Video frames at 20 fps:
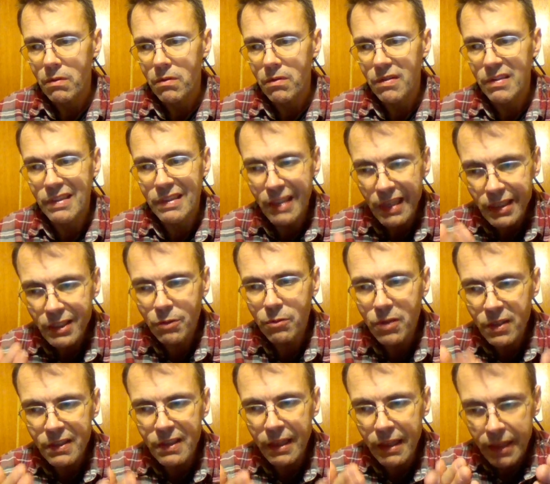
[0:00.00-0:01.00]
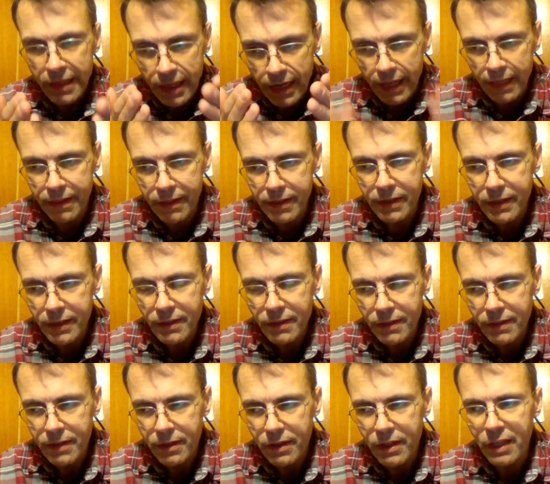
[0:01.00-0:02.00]
this was the
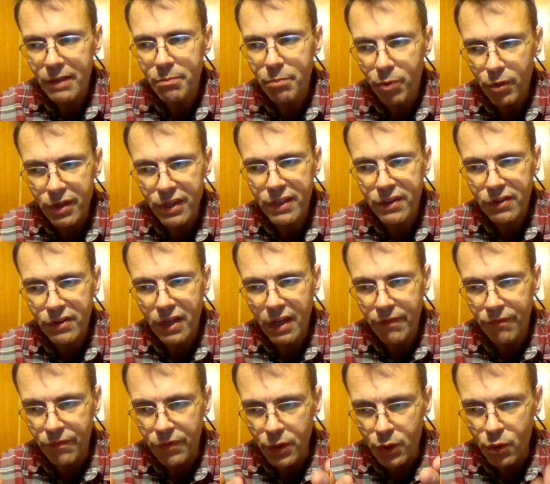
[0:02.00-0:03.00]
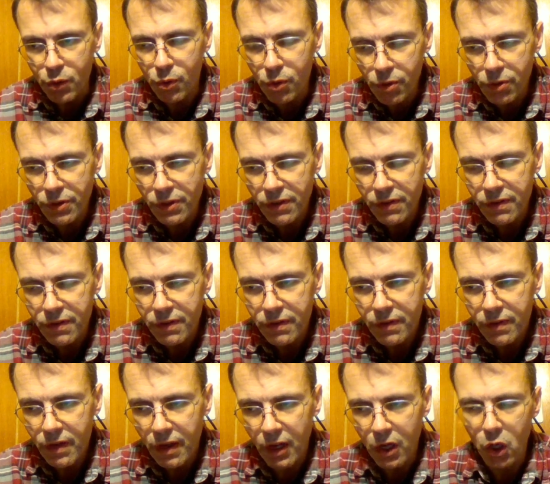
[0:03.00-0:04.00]
dentist that police had used,
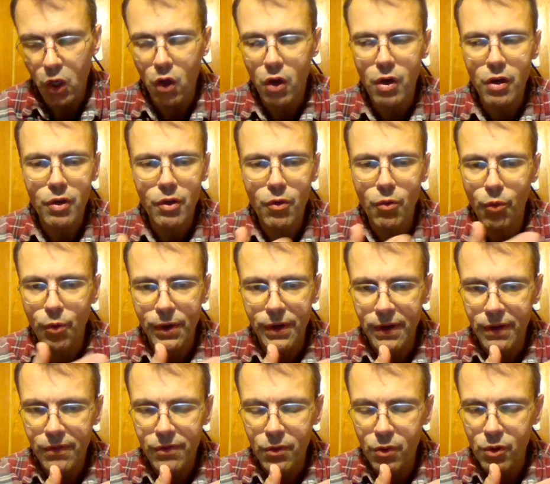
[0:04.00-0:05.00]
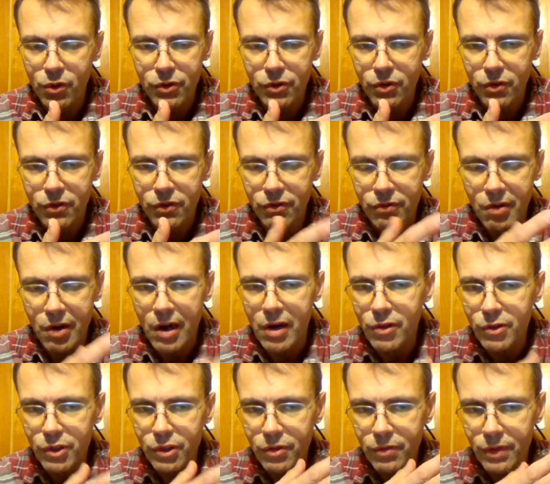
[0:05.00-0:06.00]
along with also
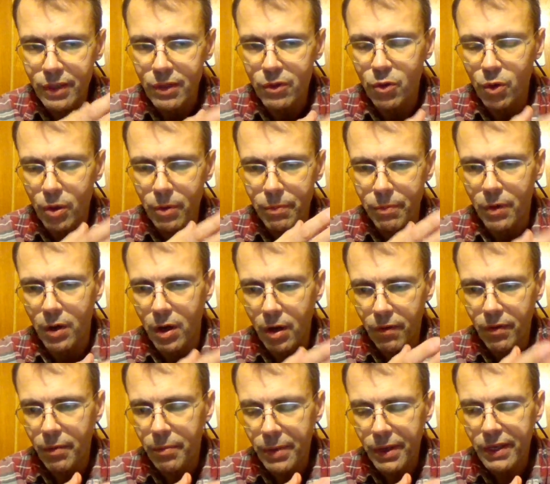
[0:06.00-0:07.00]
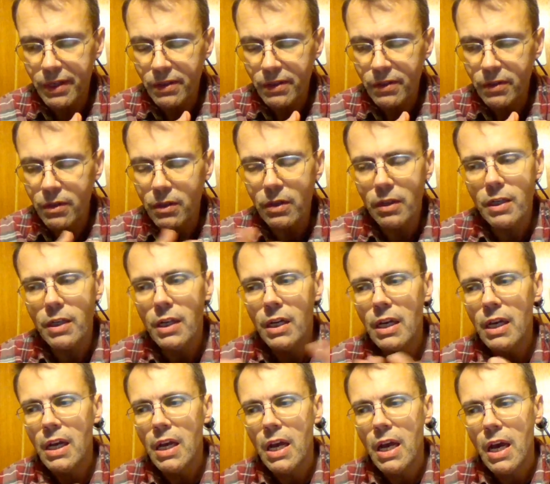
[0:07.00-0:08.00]
Zdravstveni dom Novo Mesto,
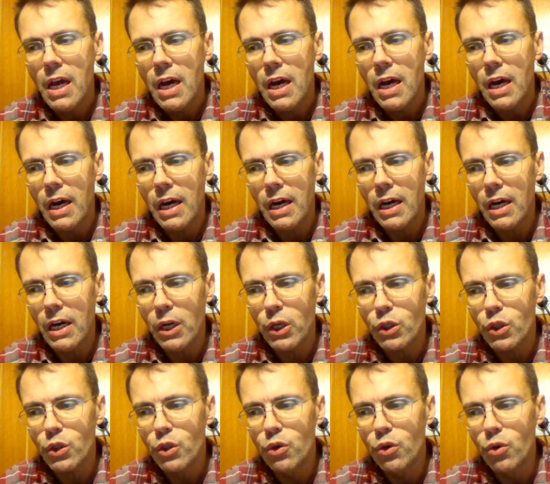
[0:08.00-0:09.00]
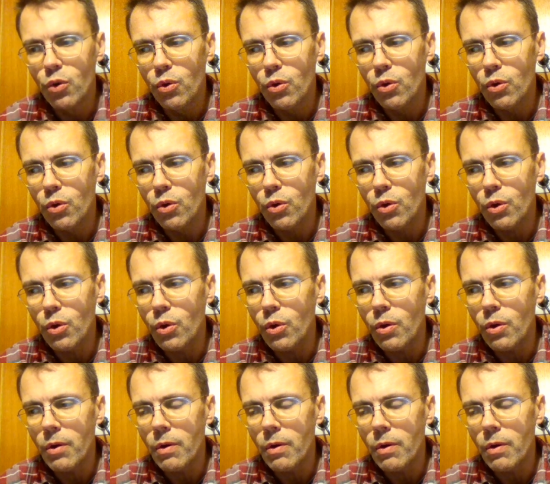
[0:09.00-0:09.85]
to